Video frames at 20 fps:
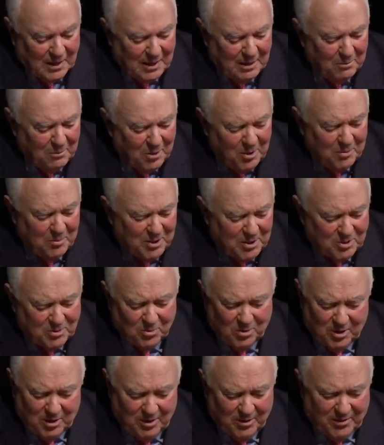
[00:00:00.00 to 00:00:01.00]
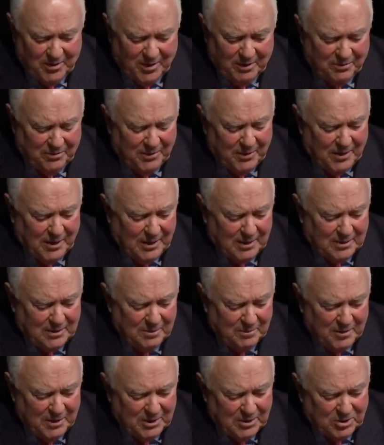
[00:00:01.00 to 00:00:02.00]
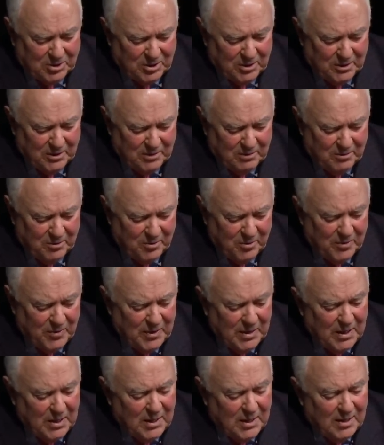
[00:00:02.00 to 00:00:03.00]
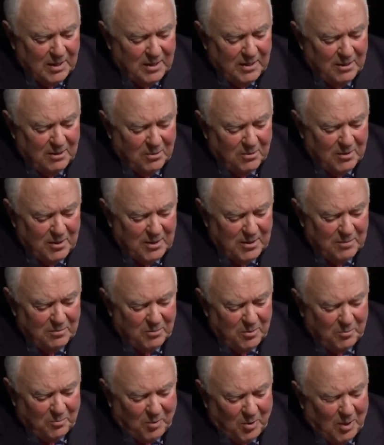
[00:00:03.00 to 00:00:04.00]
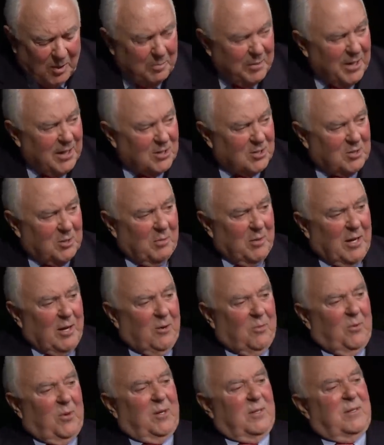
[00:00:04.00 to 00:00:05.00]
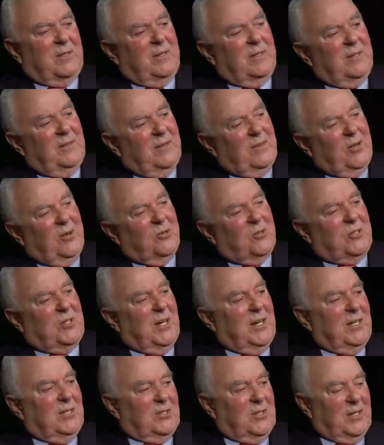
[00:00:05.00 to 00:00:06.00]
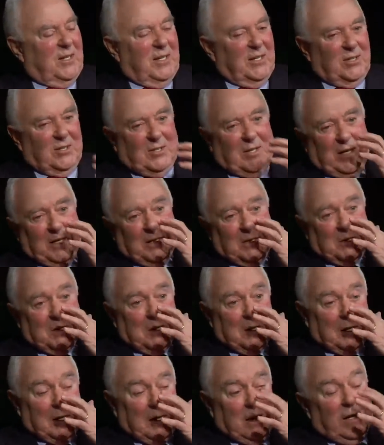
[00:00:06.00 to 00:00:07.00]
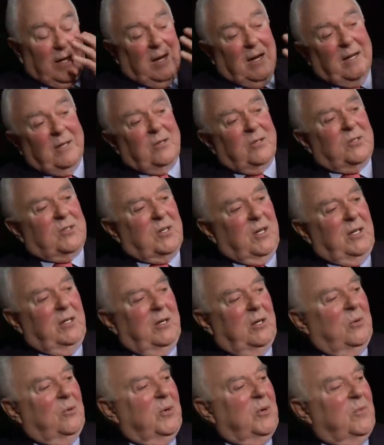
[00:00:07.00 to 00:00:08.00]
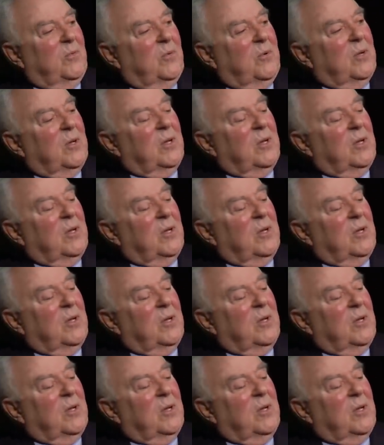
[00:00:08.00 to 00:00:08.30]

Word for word: I want to mention one other thing I forgot to mention you know, and when Bob asked about what those days and these days, I just say, you know, when